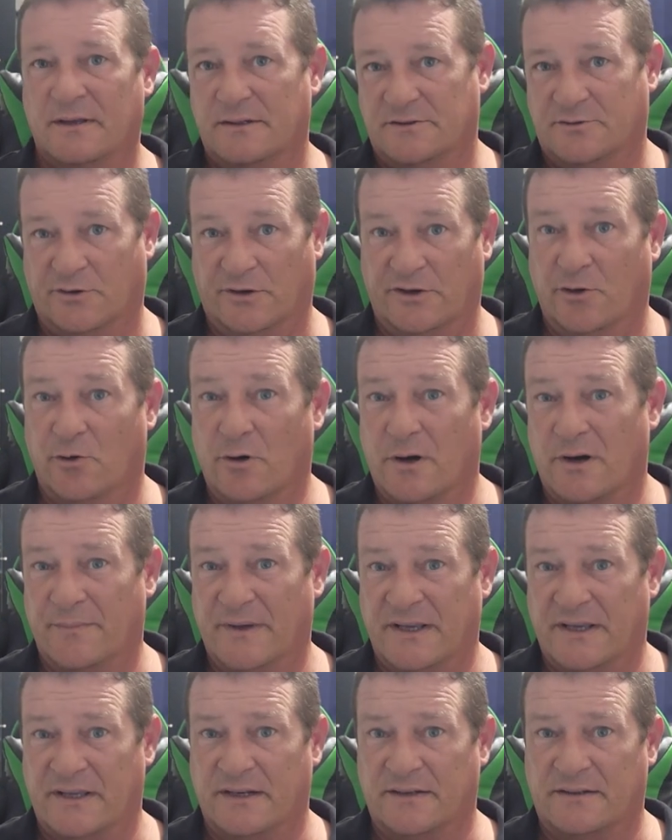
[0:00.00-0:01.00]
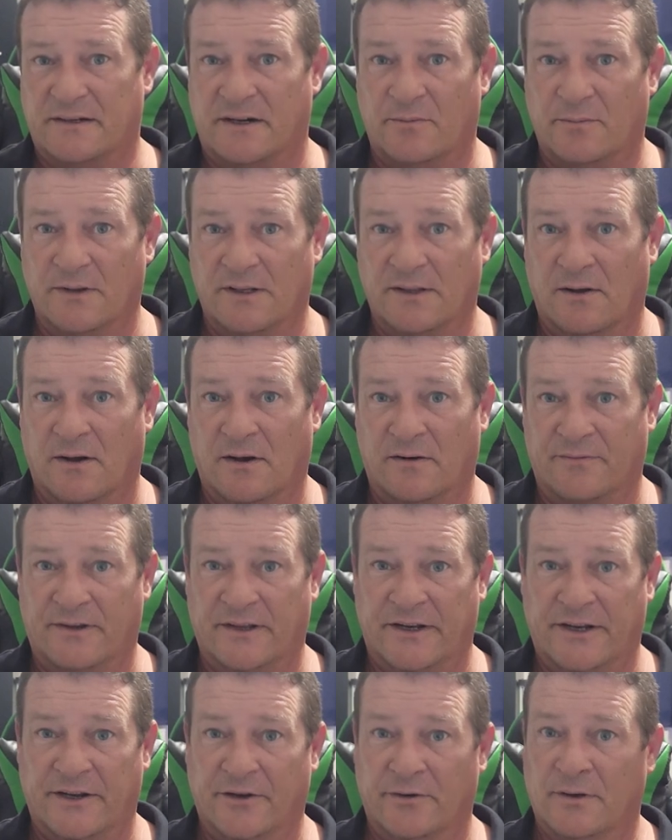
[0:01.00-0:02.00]
So I don't want to make it a terribly long
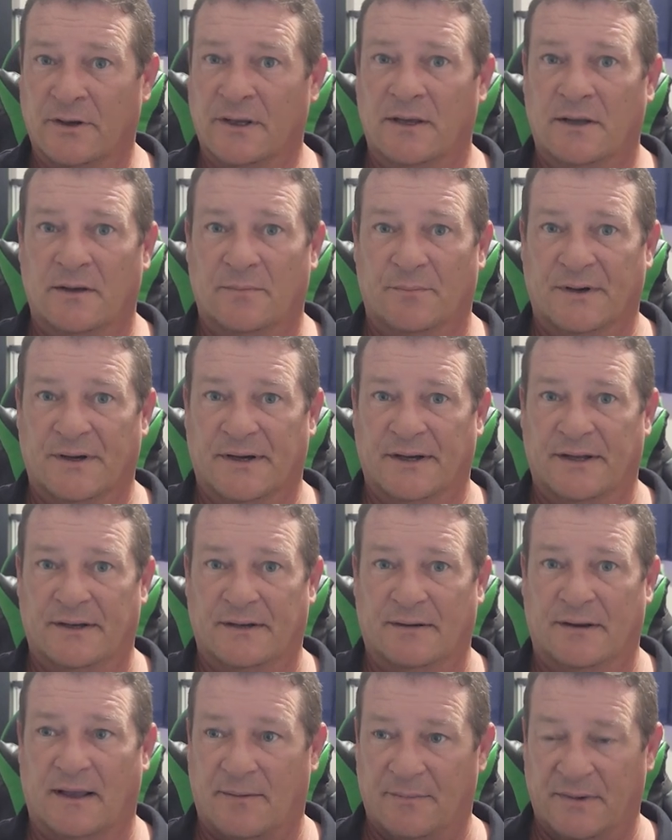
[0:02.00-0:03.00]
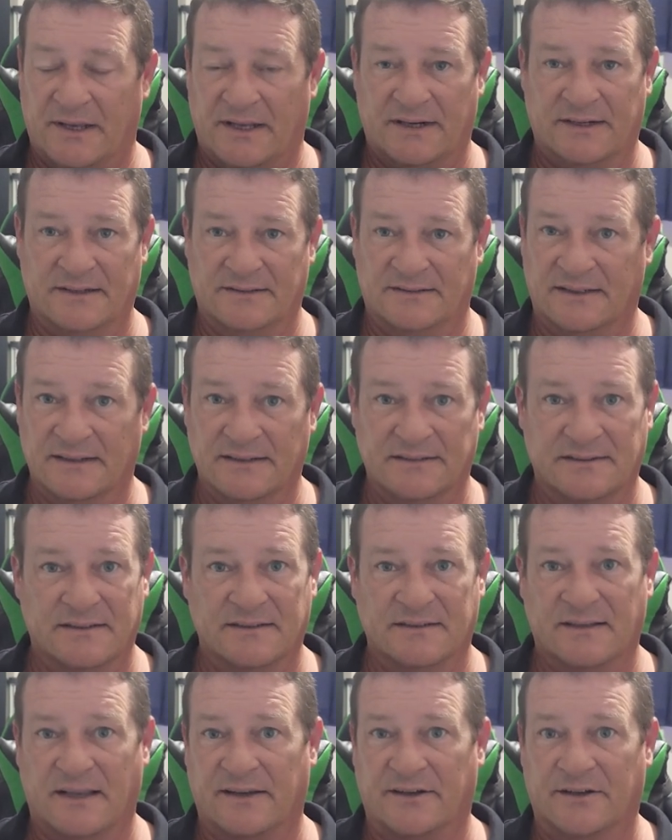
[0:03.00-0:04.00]
video, but I made it as easy
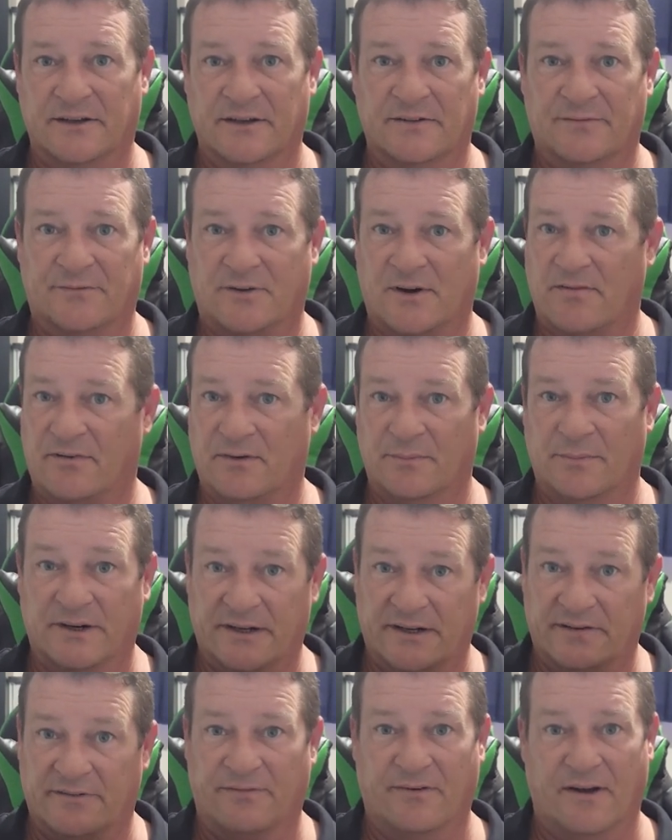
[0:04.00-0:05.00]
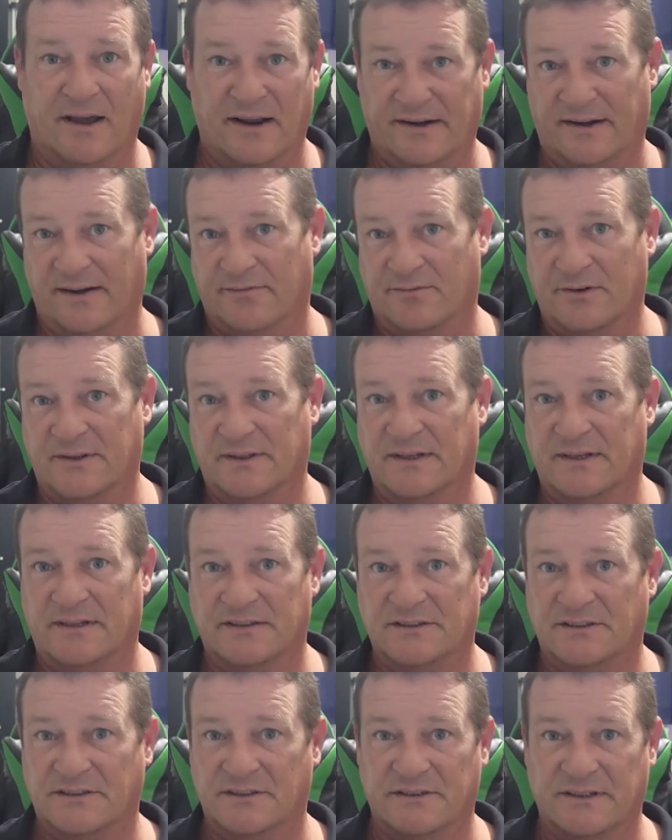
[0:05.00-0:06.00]
as I could for everybody to find everything
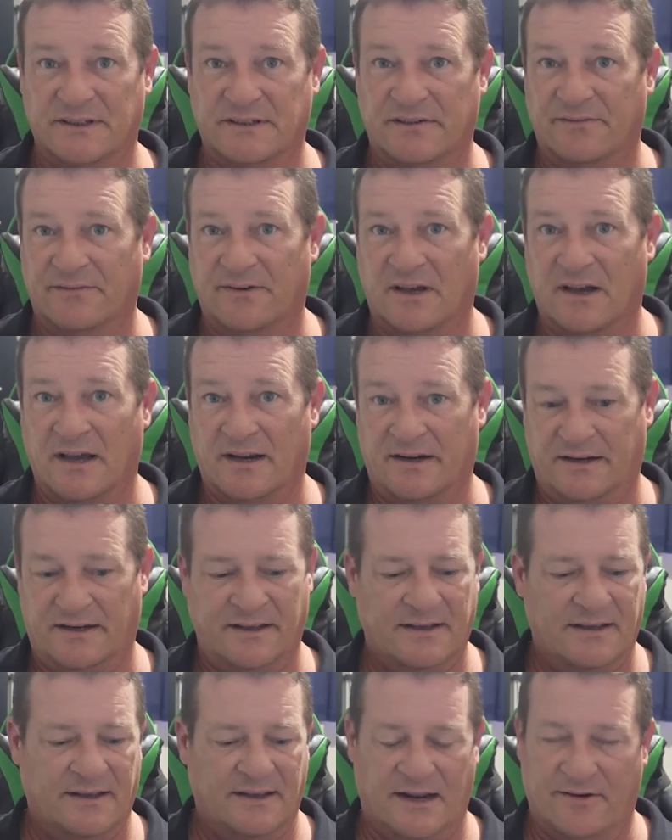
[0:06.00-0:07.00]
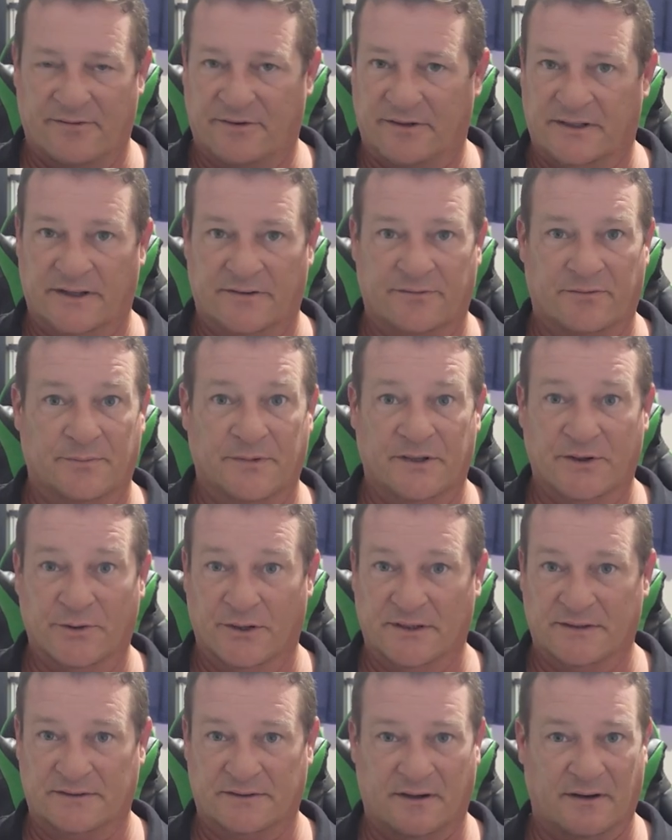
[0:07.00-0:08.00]
that you need to find, everything from
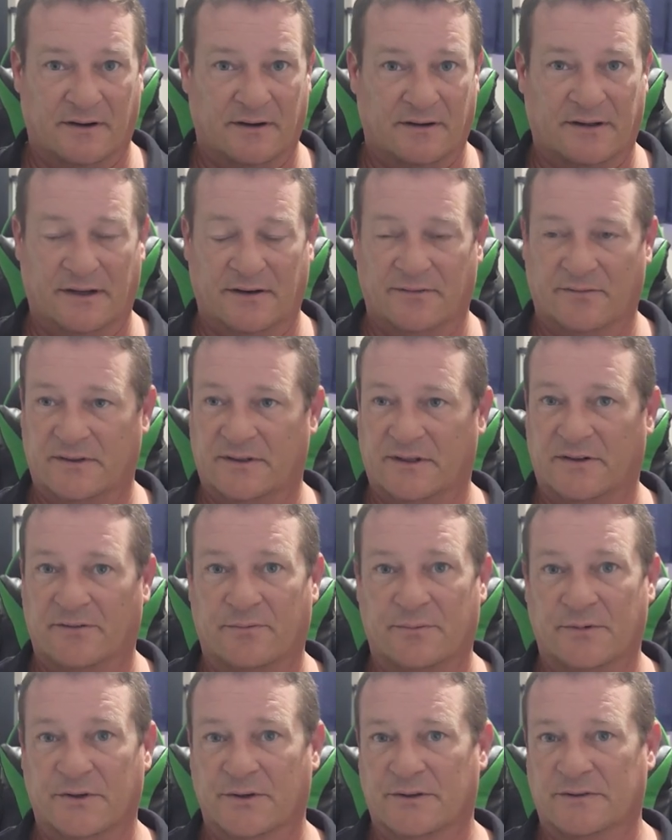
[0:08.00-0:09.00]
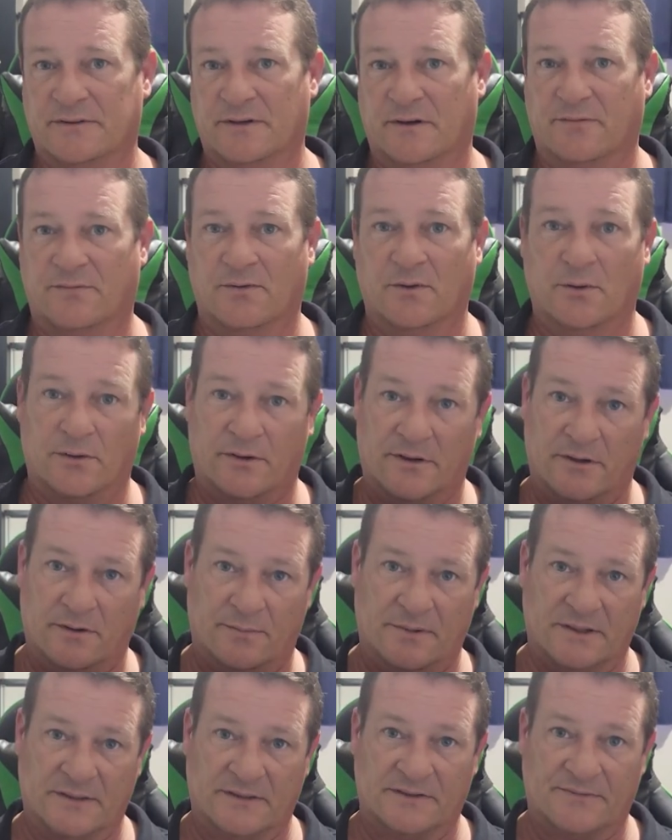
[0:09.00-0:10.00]
USARK, everything from USARK Florida
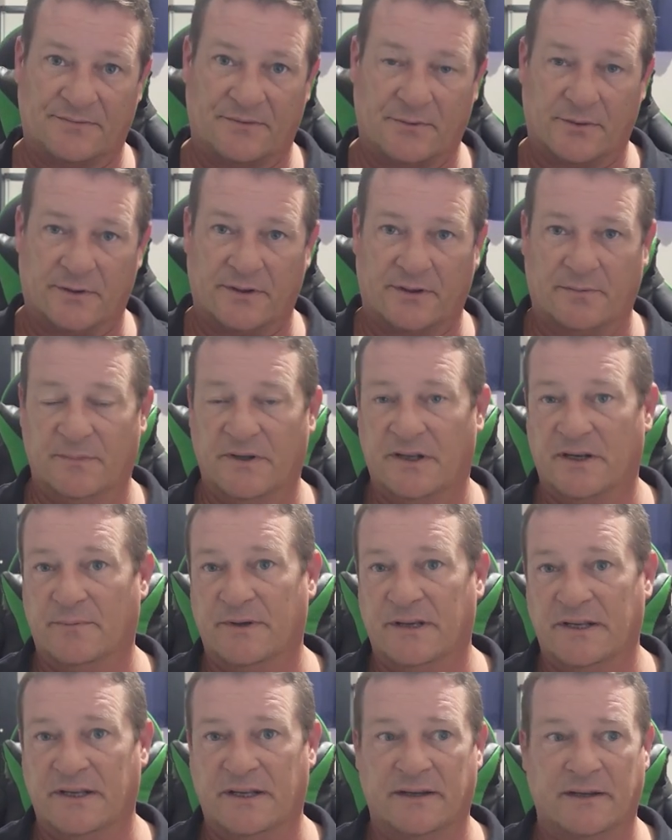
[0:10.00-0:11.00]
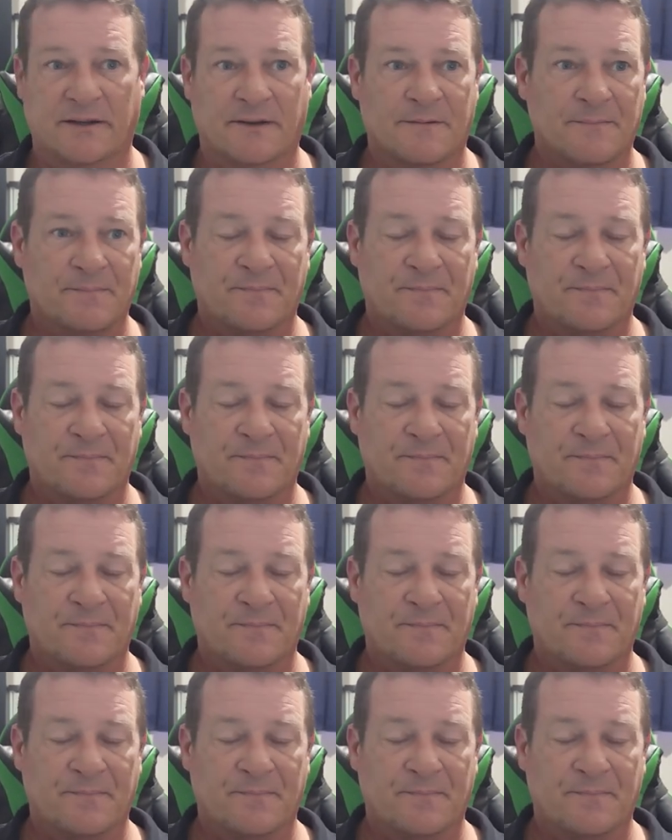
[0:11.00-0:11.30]
about this Florida committee meeting.